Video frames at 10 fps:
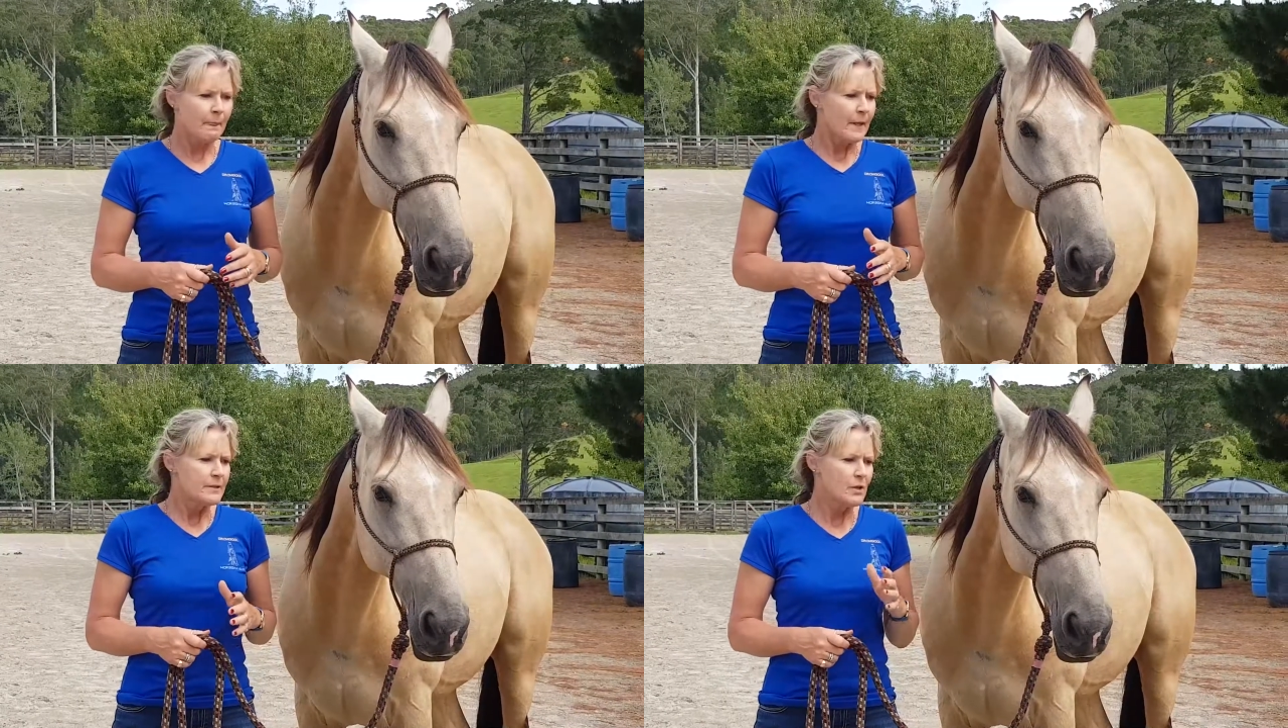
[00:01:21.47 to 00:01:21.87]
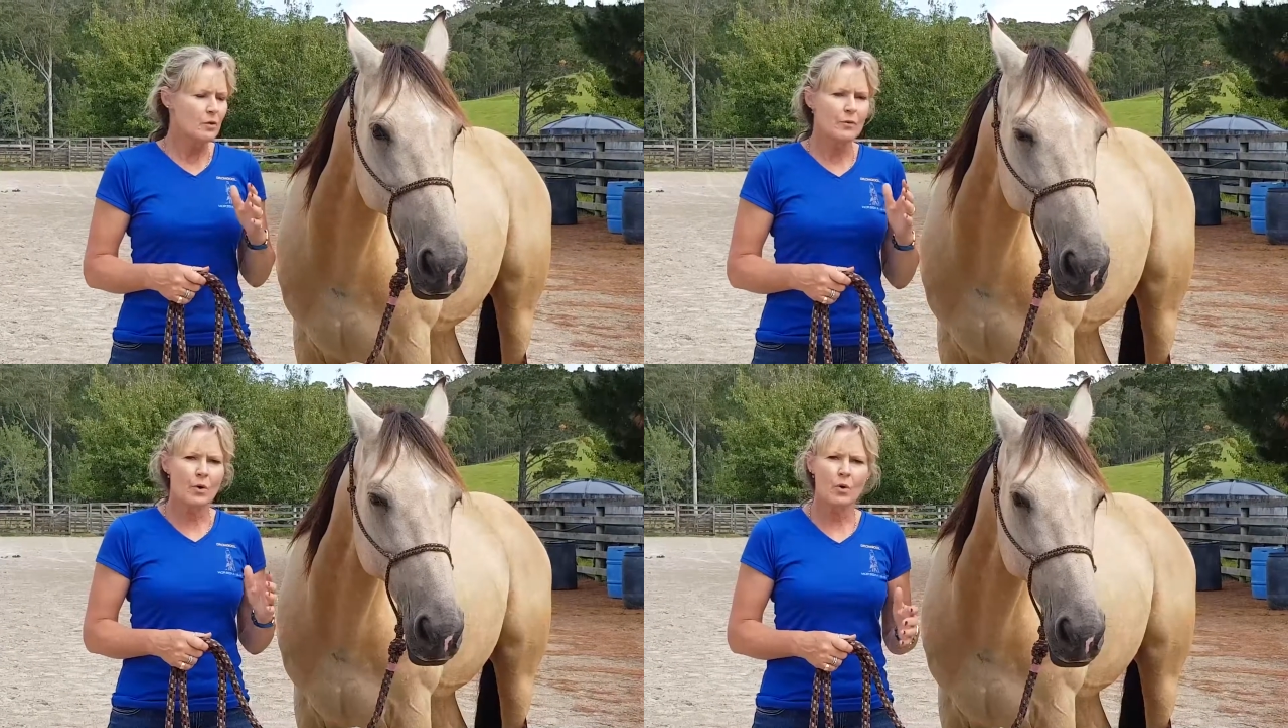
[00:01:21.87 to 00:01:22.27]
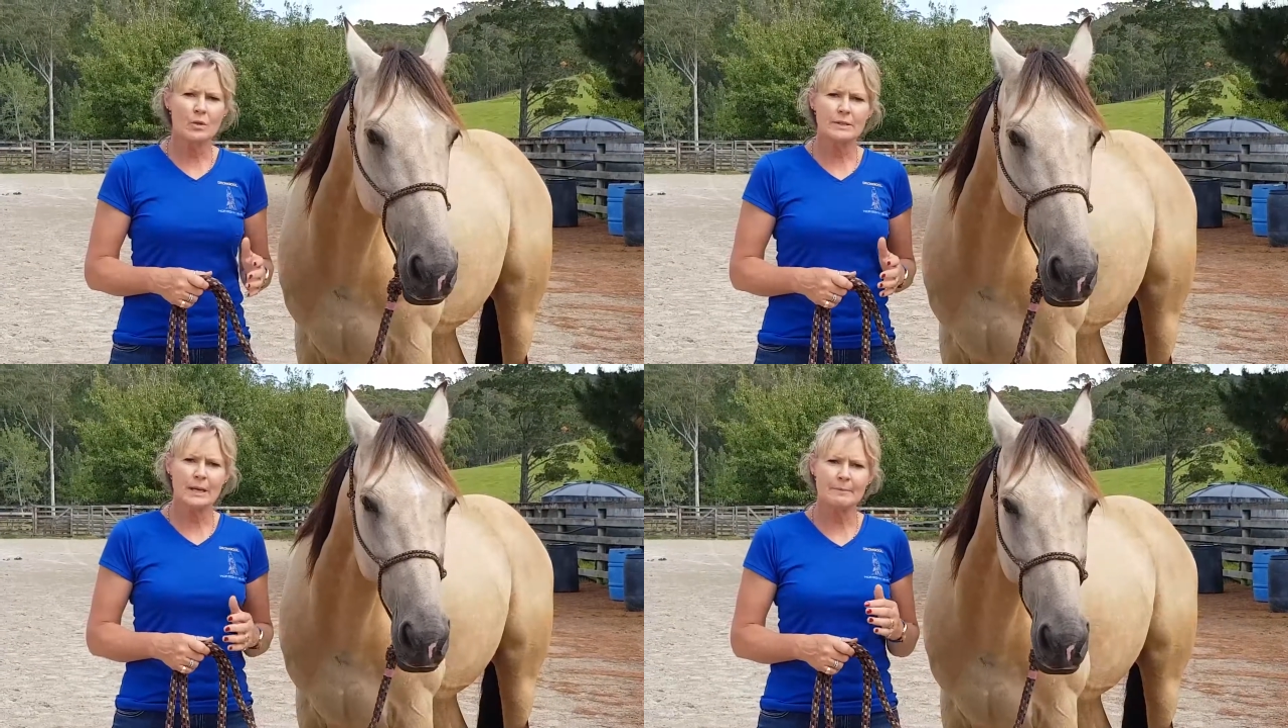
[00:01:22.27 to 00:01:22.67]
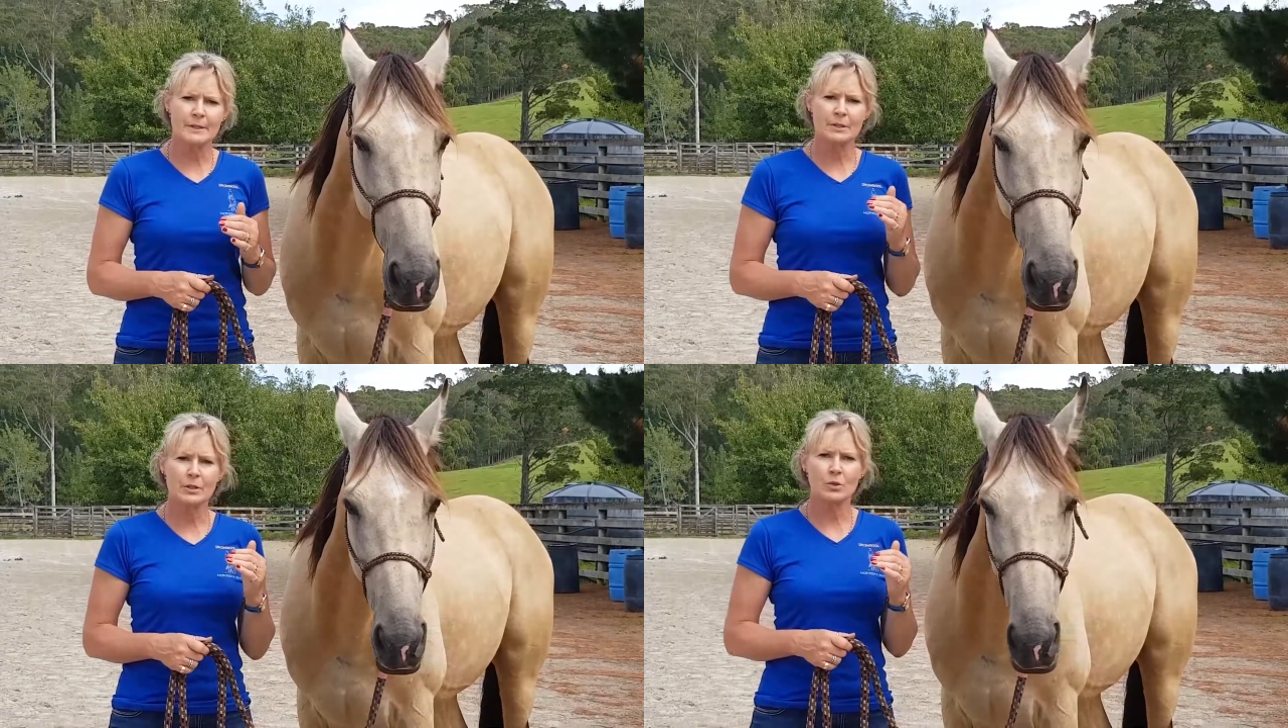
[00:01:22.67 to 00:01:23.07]
So if a horse comes
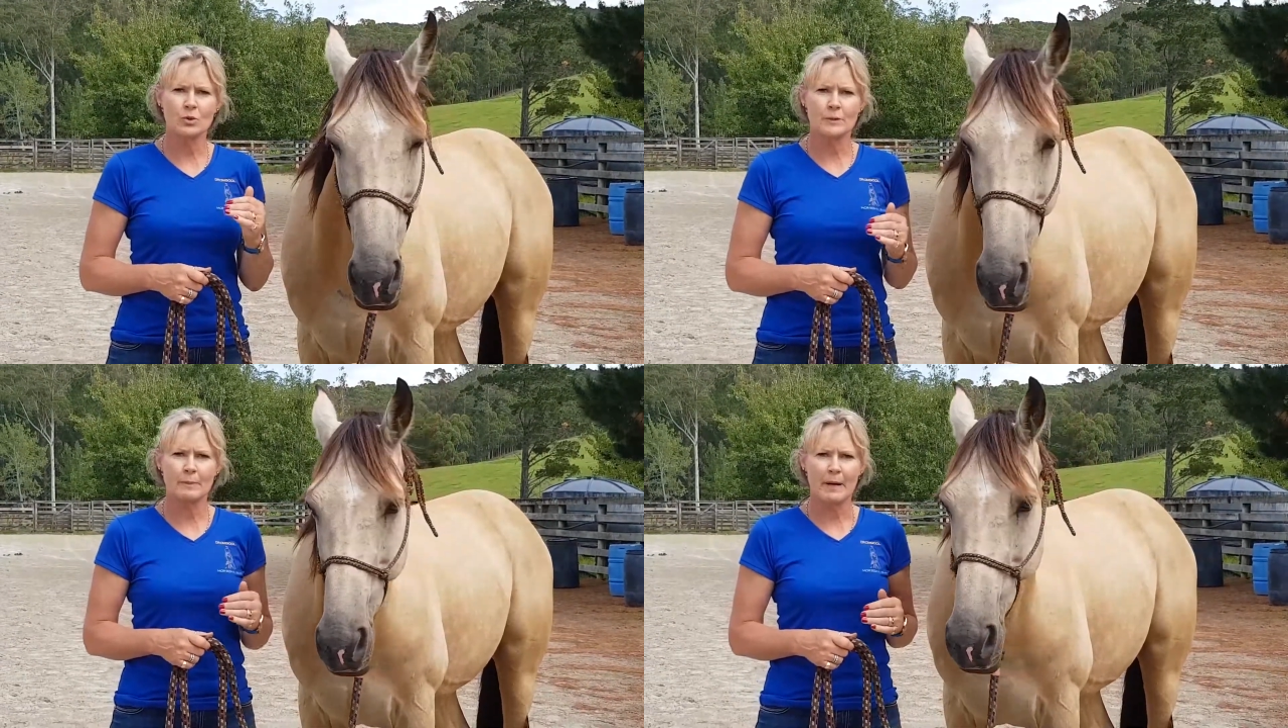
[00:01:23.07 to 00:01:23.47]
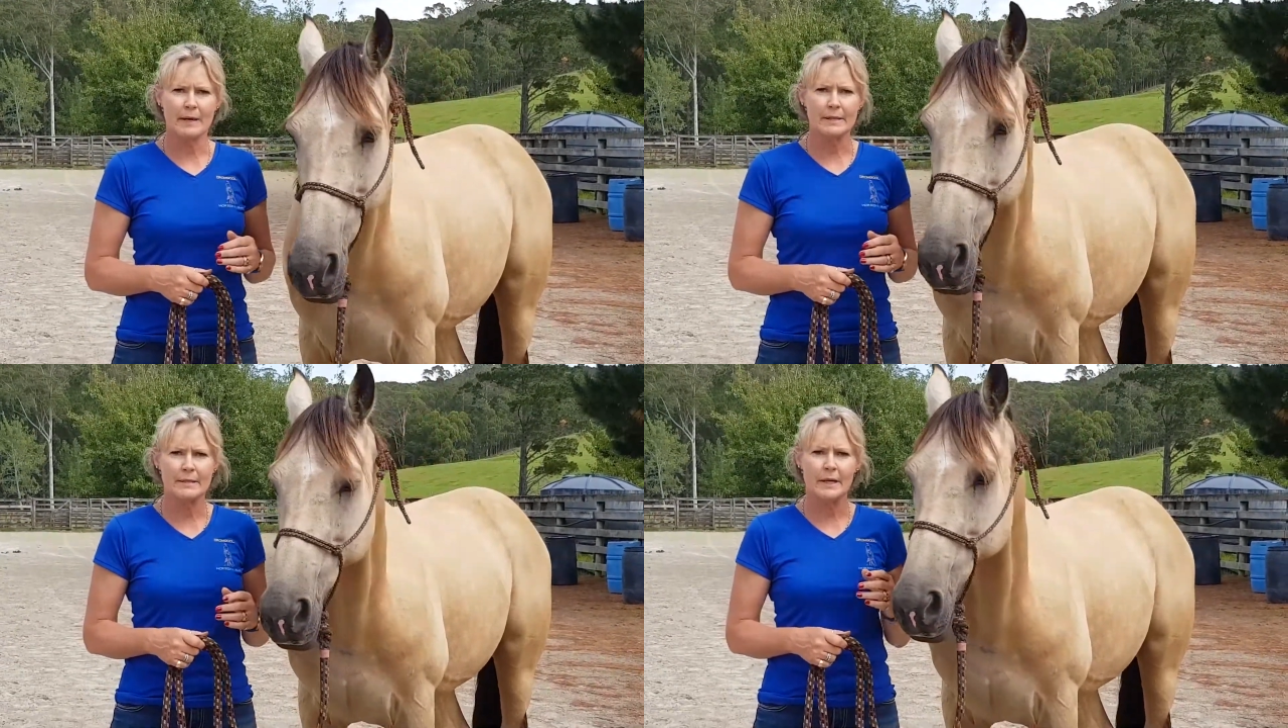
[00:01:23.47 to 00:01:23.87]
into your space